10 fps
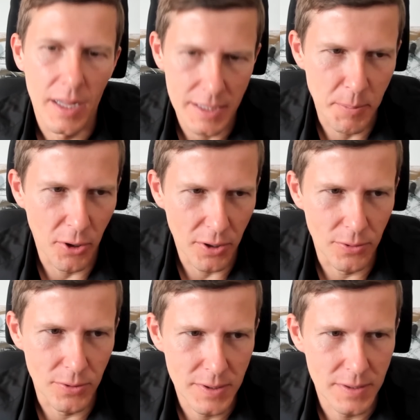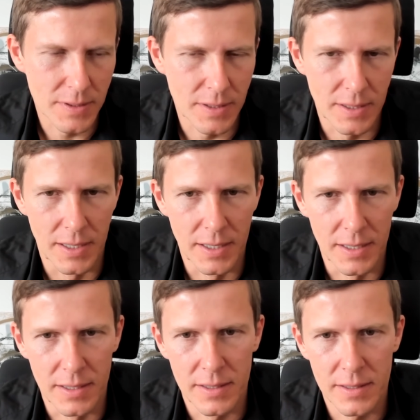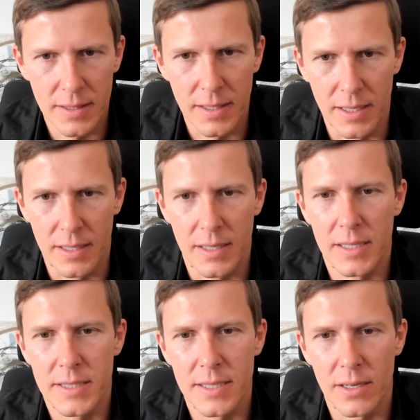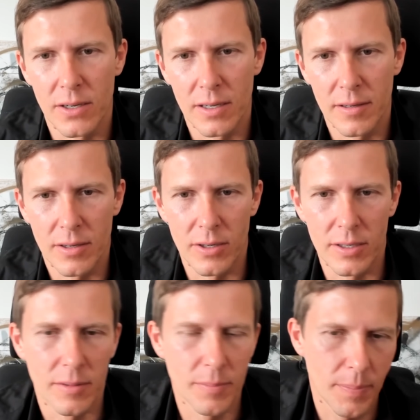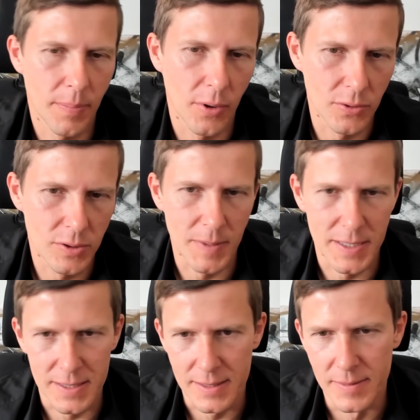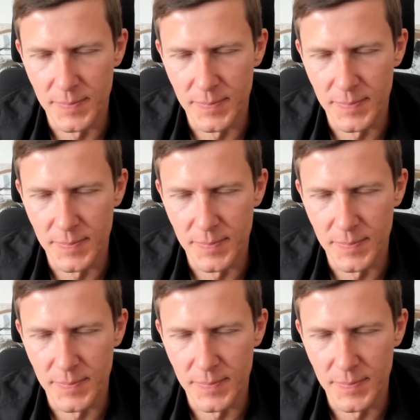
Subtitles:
It's per use. It's on a per use basis.